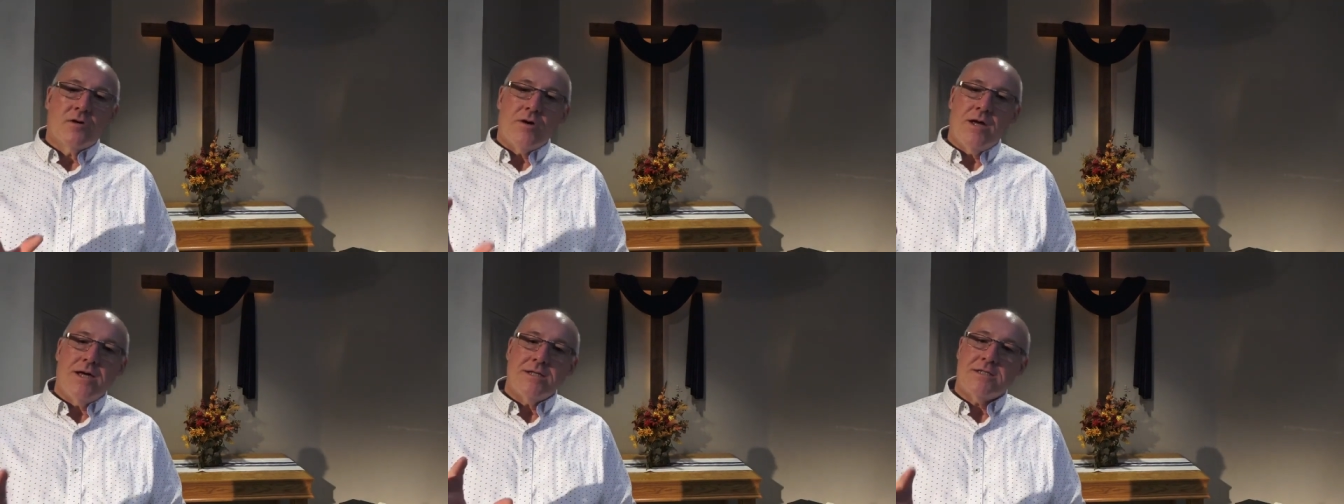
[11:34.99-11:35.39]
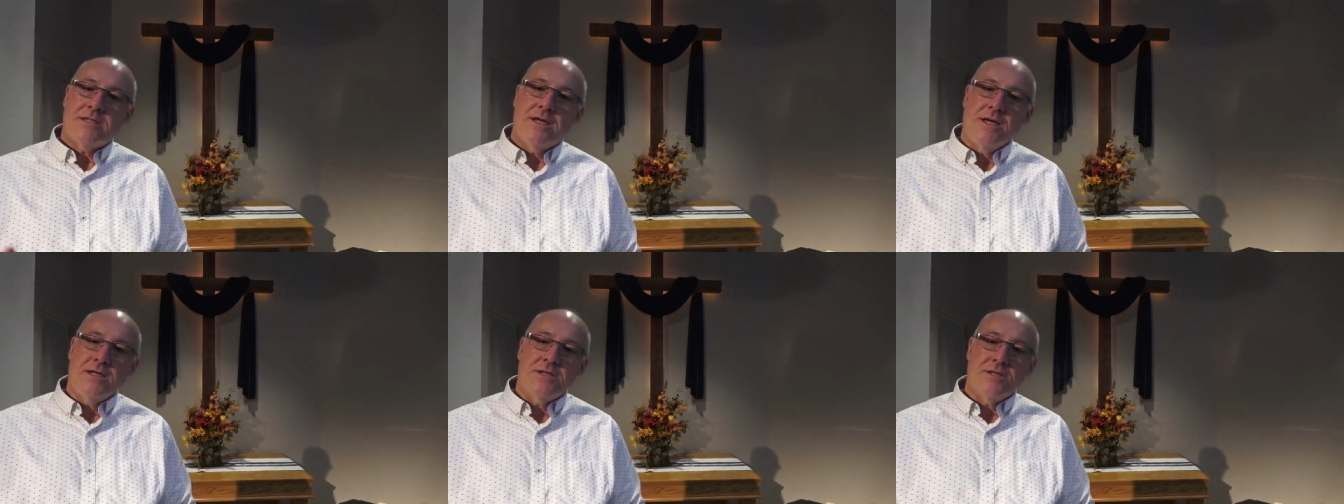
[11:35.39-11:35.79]
grace
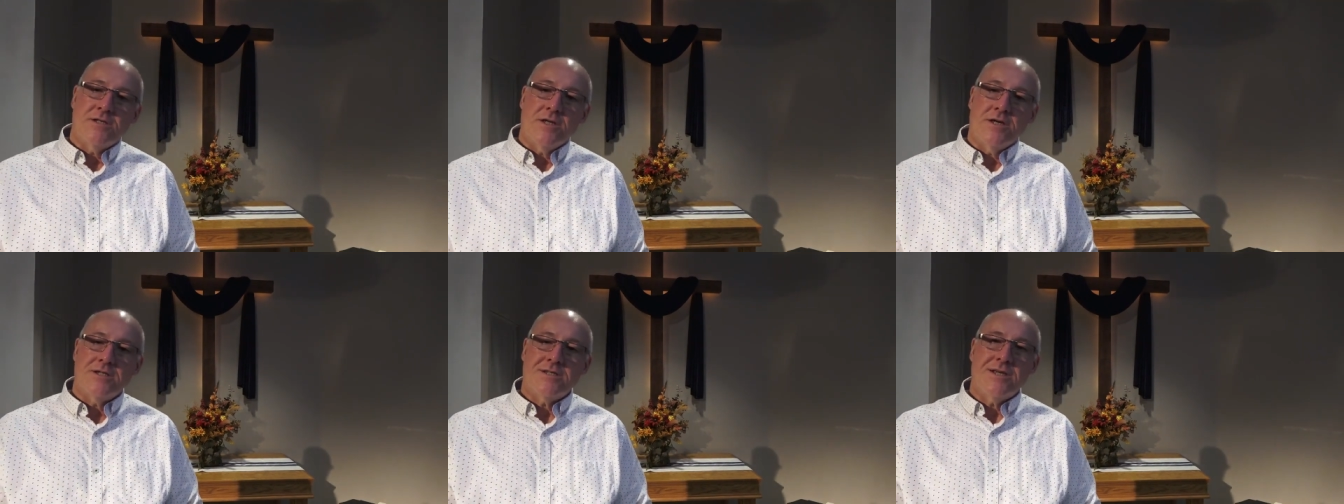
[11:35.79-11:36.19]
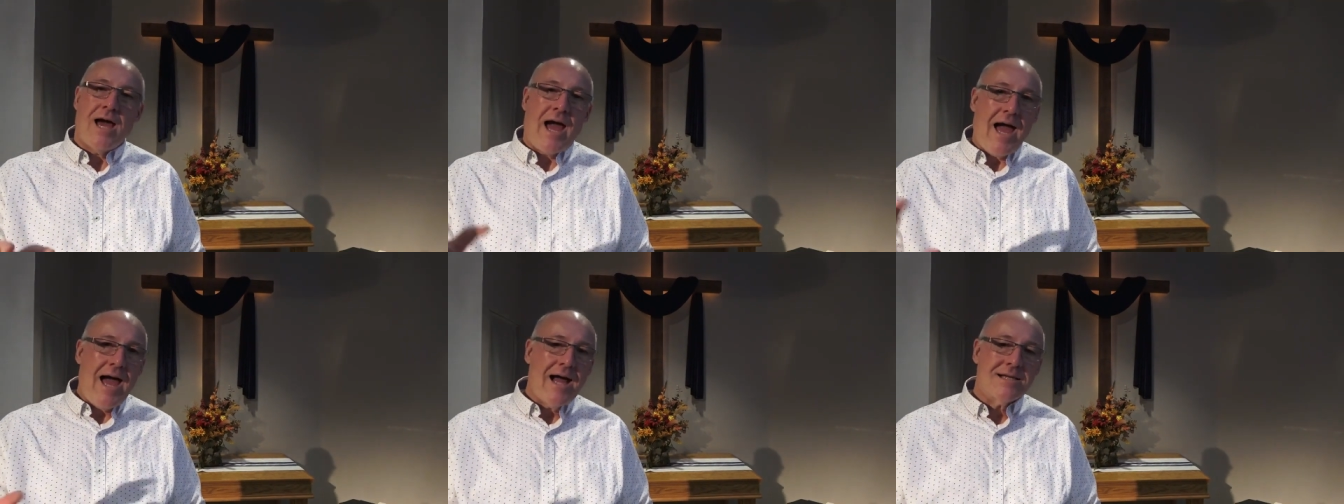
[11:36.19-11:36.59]
teaches us to
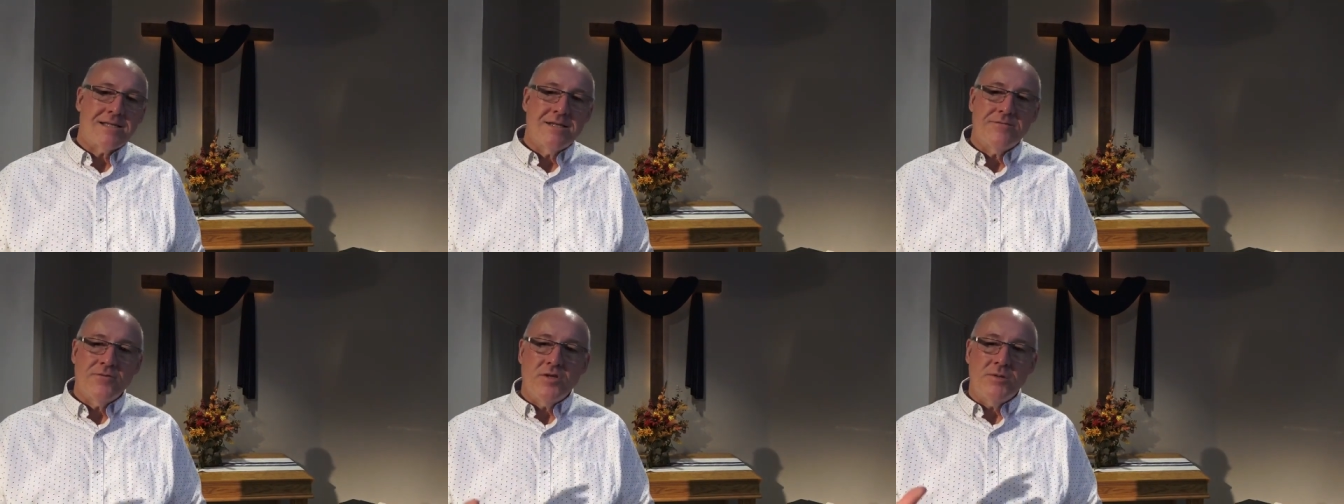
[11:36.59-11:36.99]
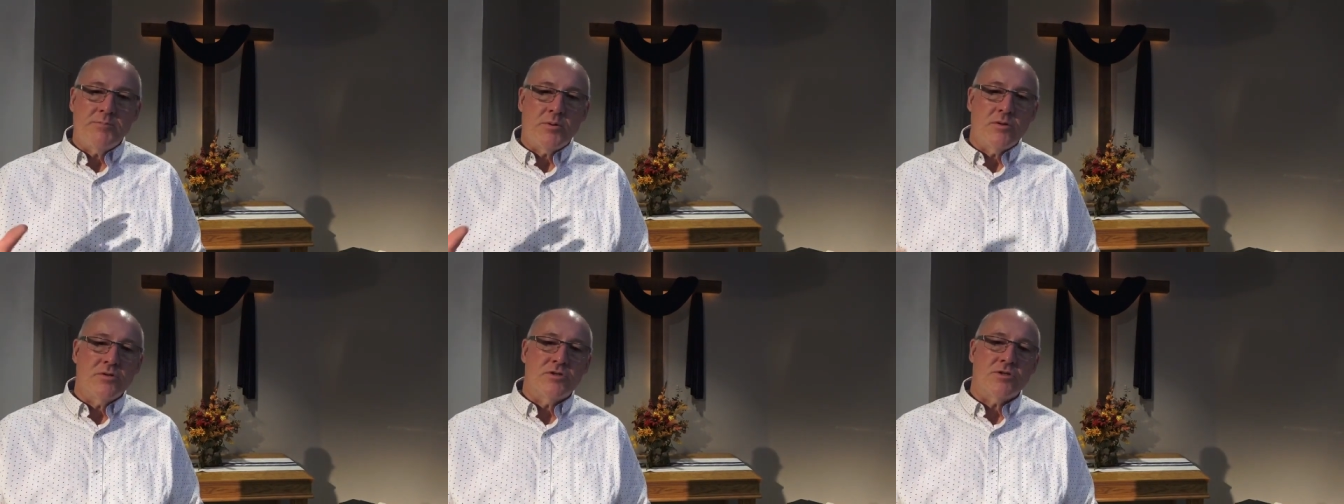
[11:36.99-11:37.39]
actively
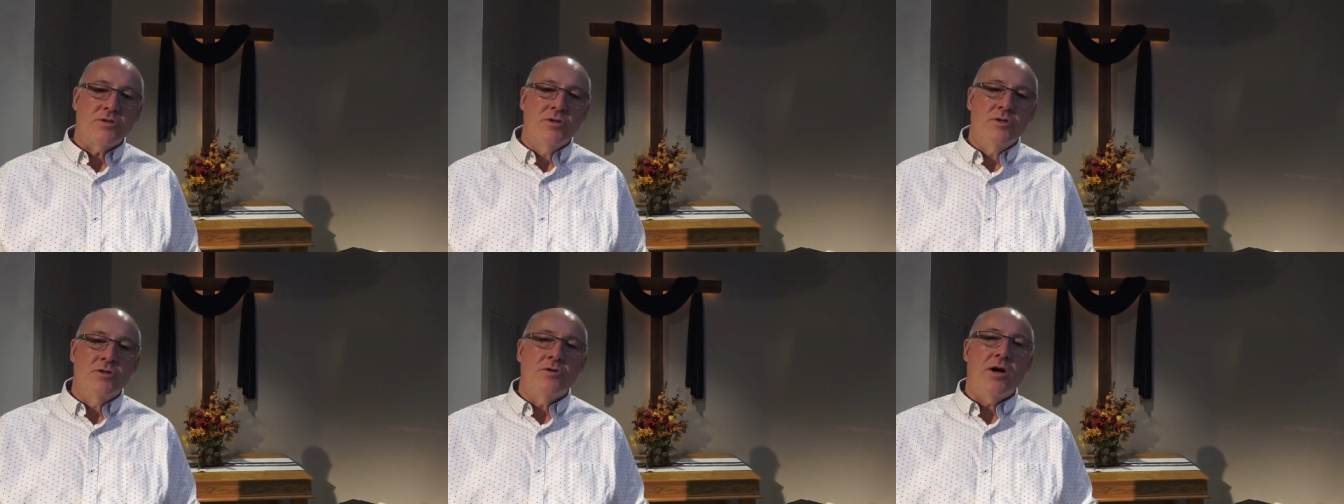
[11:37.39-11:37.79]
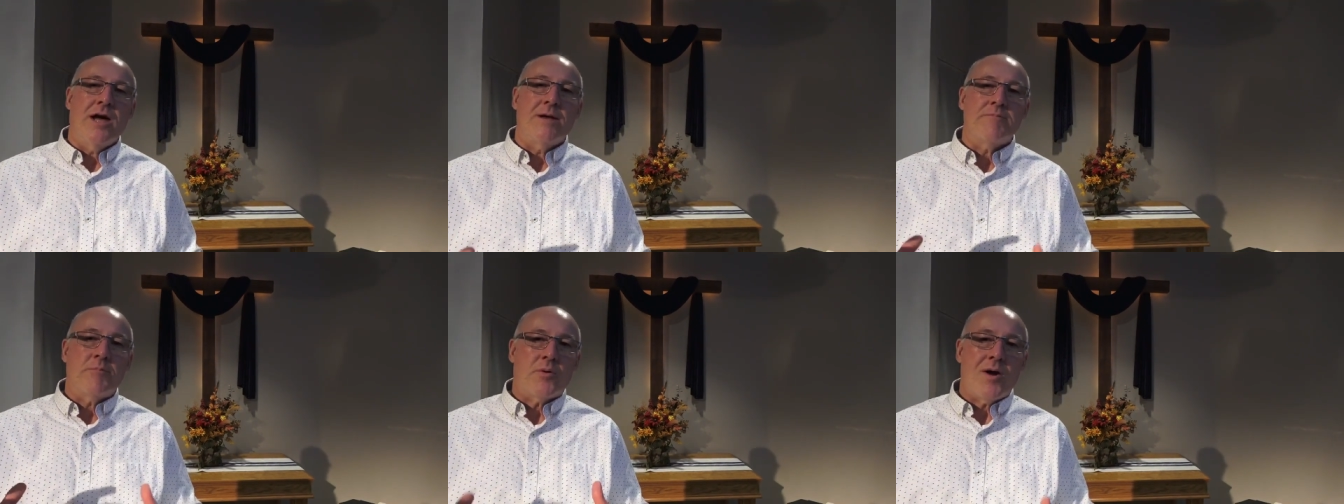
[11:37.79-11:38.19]
pursue
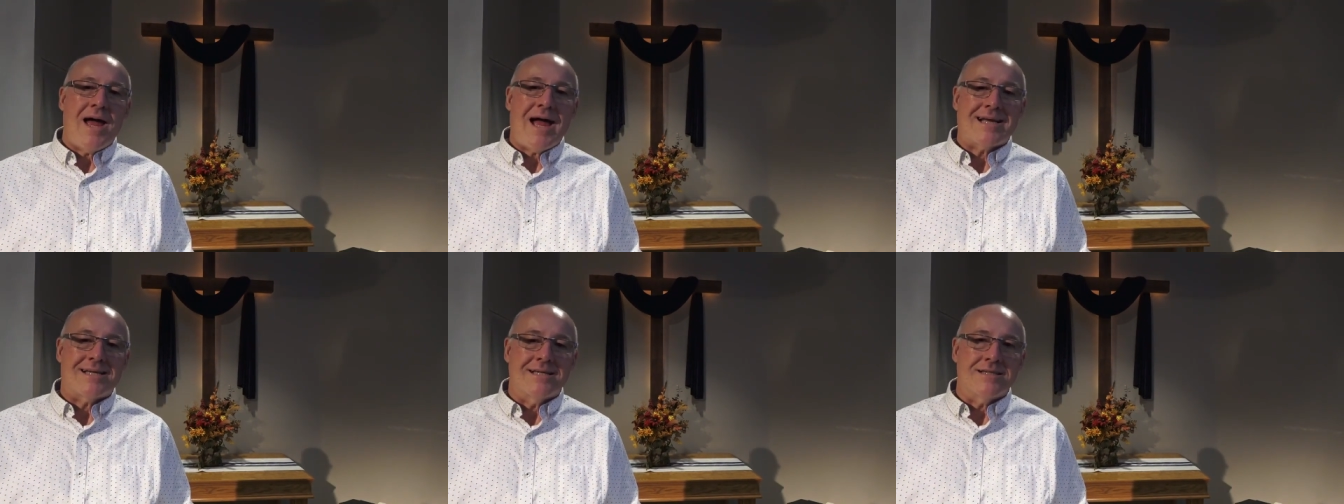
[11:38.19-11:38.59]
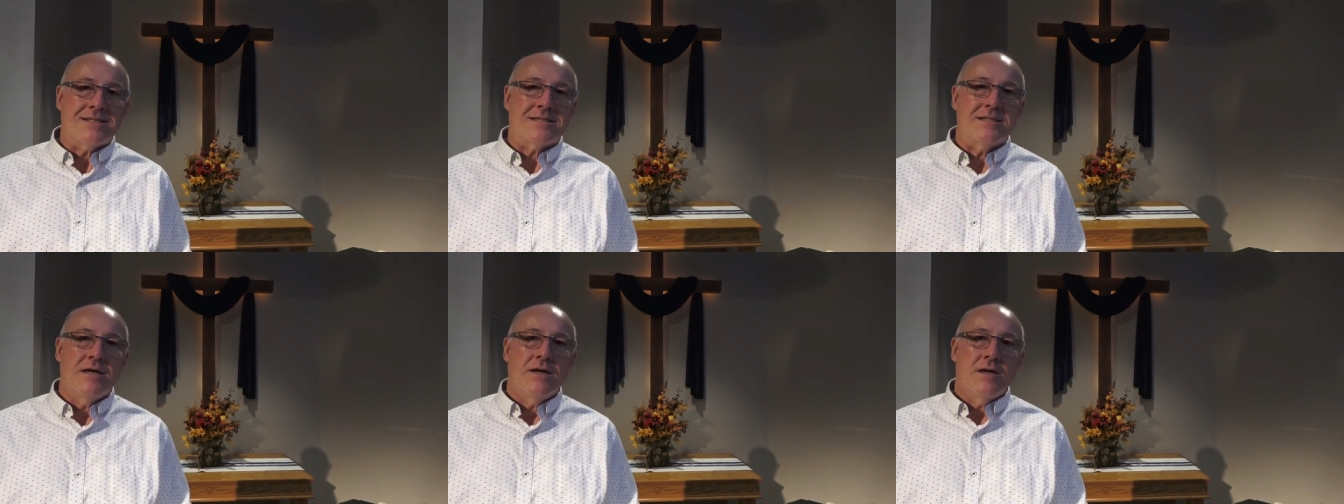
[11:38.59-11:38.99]
and
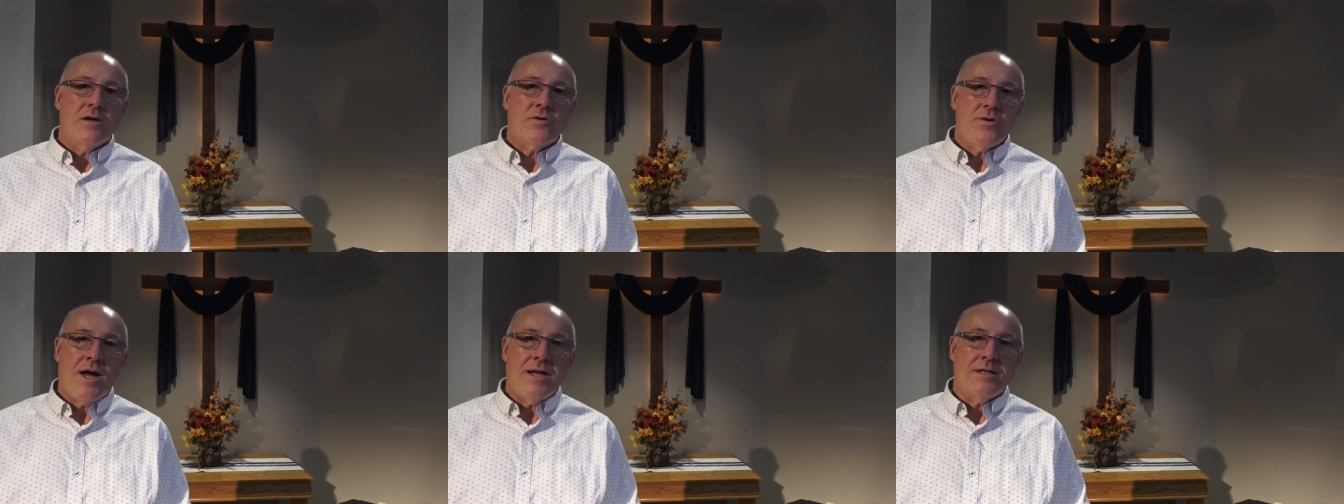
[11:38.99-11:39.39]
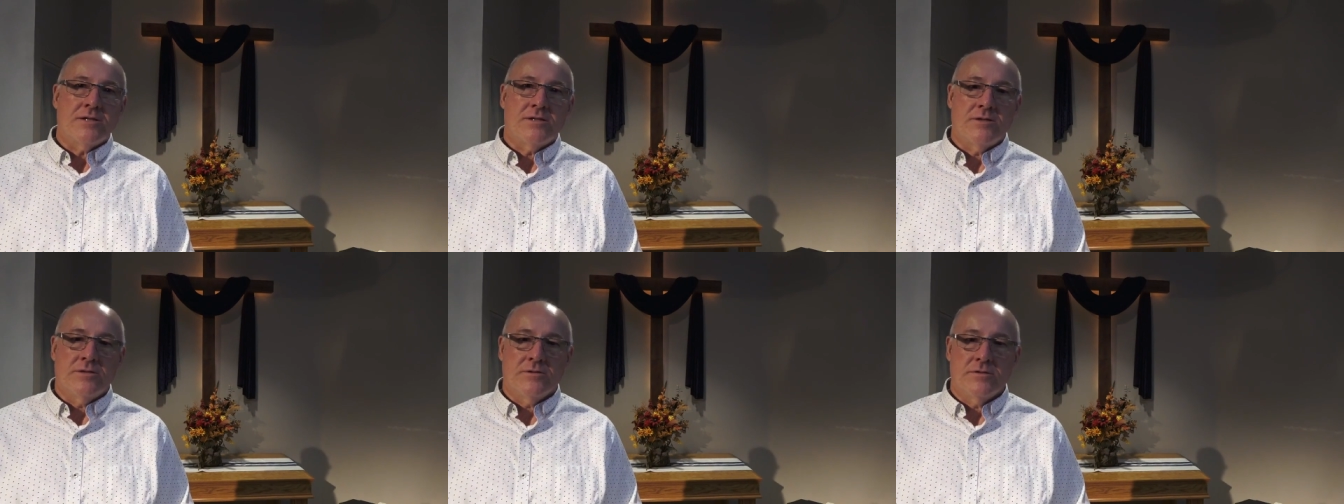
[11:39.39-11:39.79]
practice
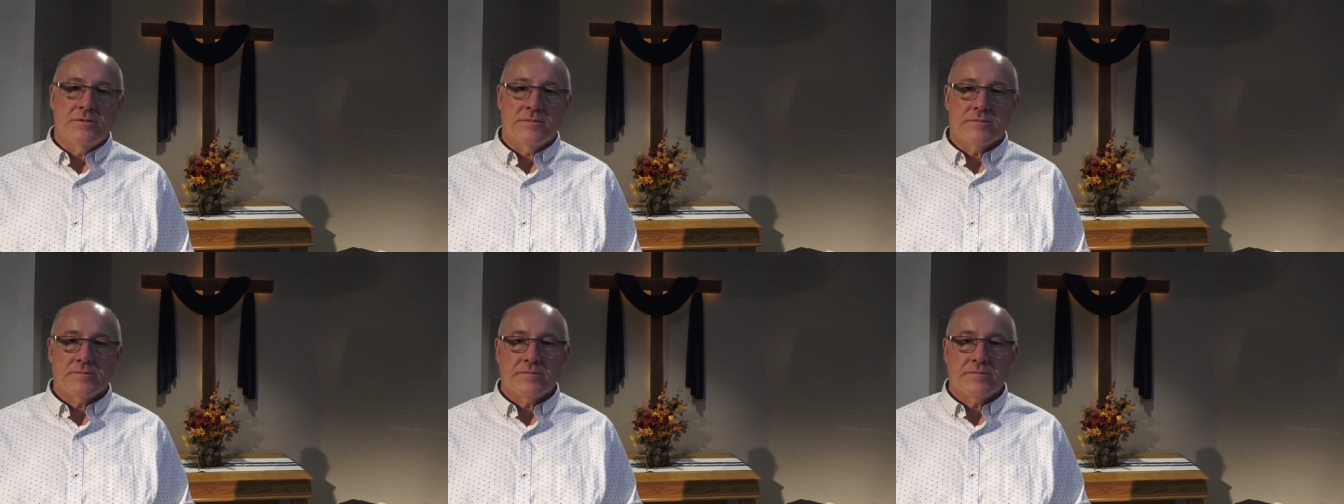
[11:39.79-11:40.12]
gratitude.